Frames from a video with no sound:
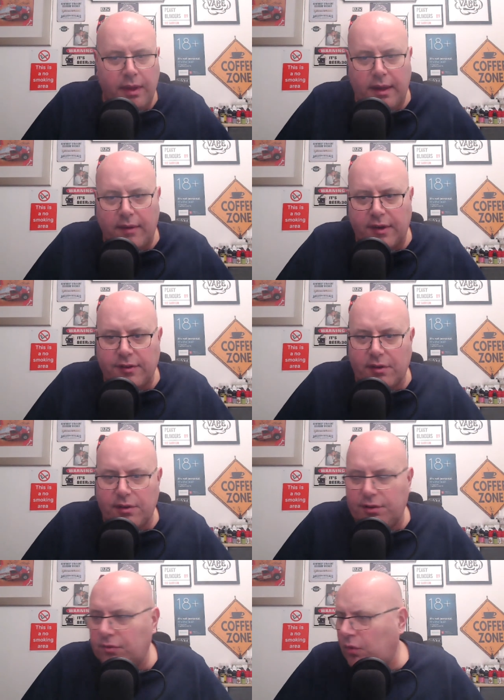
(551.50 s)
I've actually
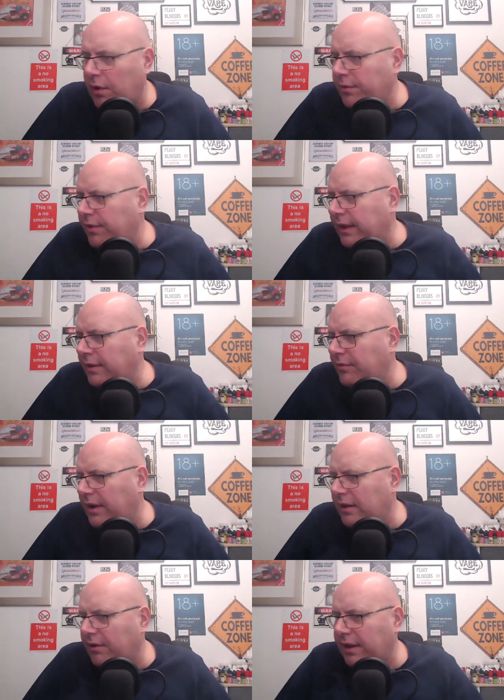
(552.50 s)
only done one thing,
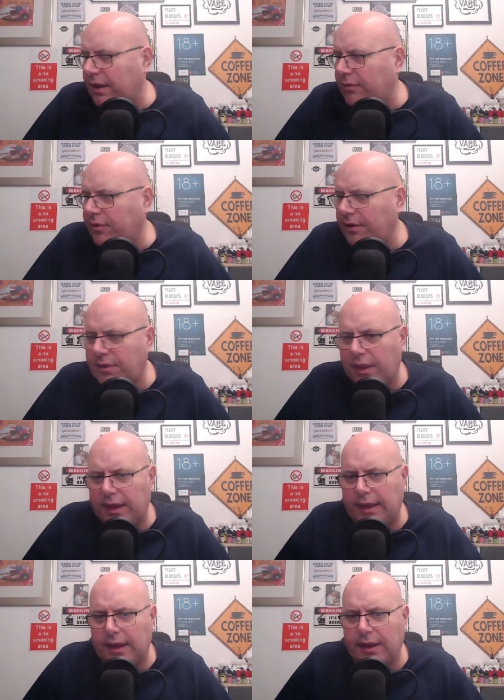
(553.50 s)
really, on it. I was on
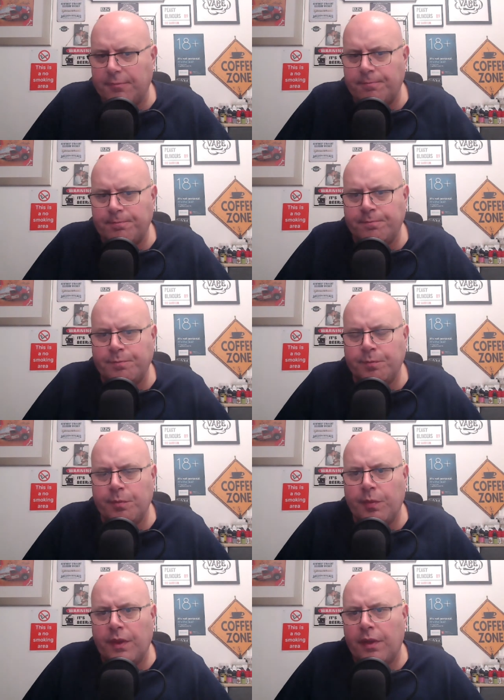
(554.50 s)
the
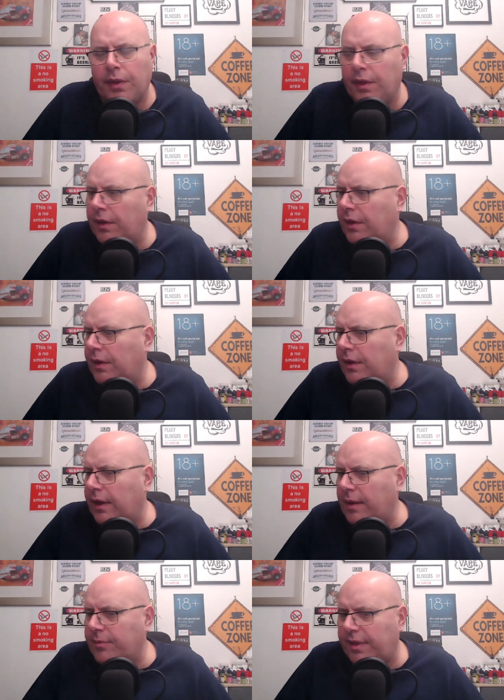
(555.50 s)

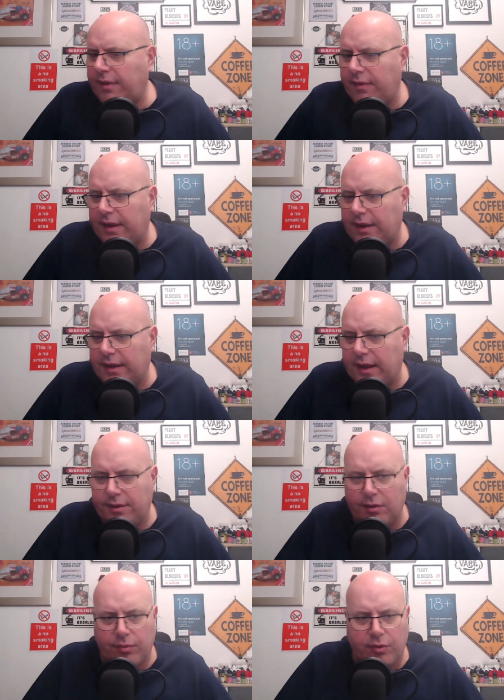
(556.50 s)
Haps TV, and it
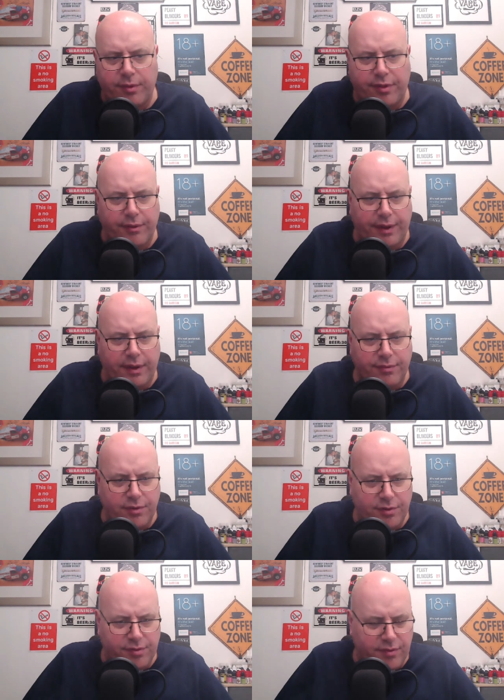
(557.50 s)
ended up coming to here.
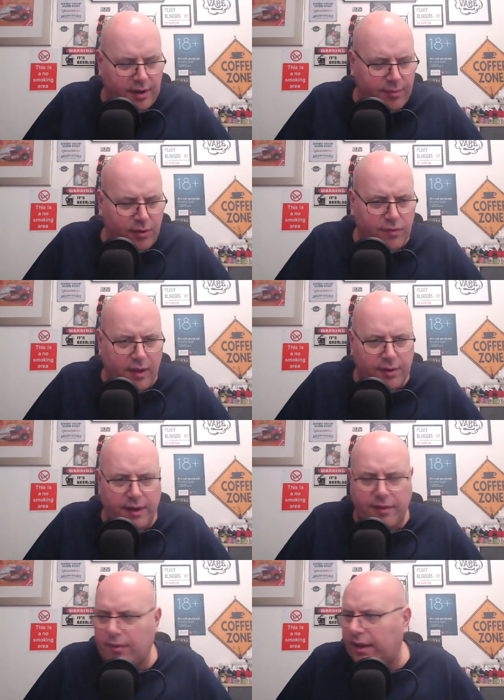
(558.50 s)
And I moved that one
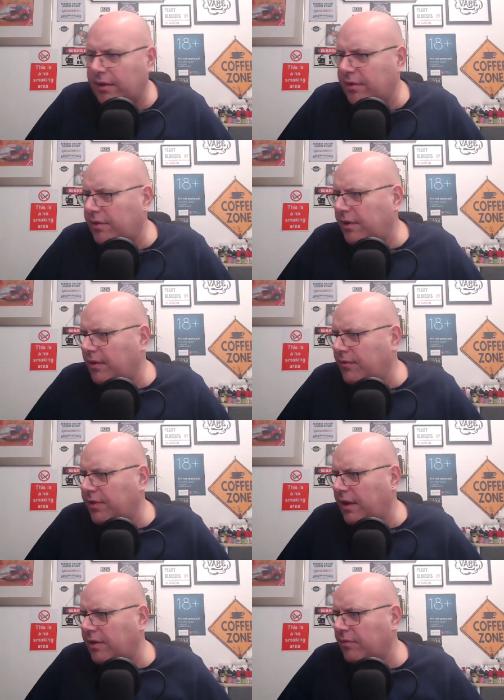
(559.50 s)
out of the way because of the
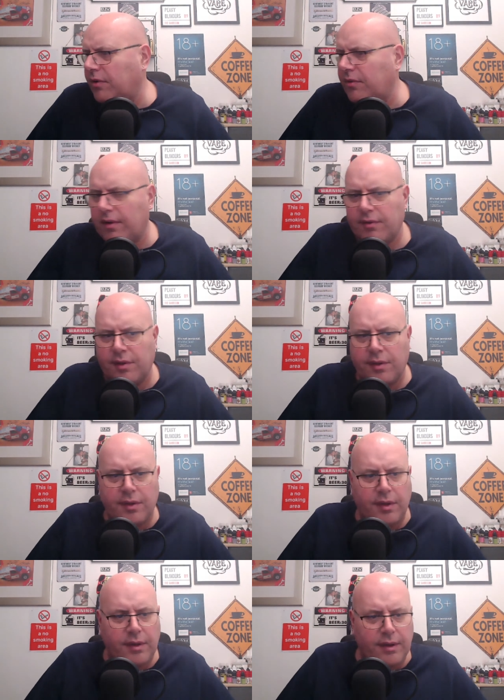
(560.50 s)
conversation we were having.
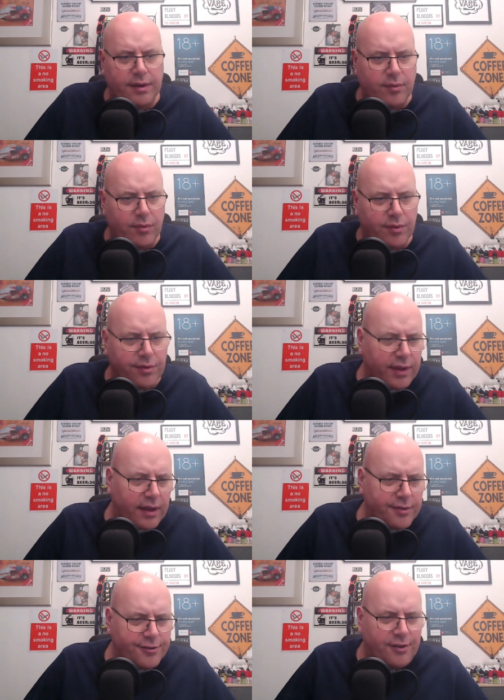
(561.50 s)
I didn't want to
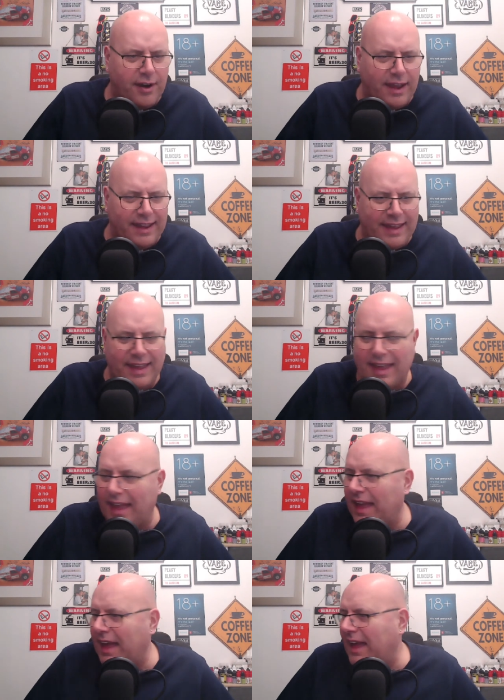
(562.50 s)
get a strike.
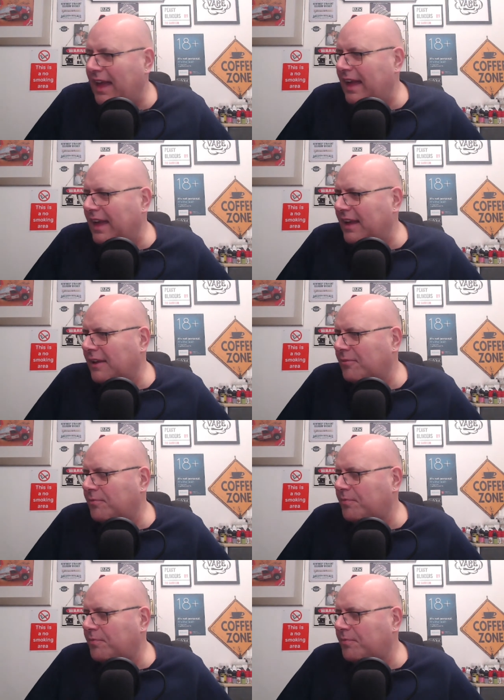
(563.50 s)
But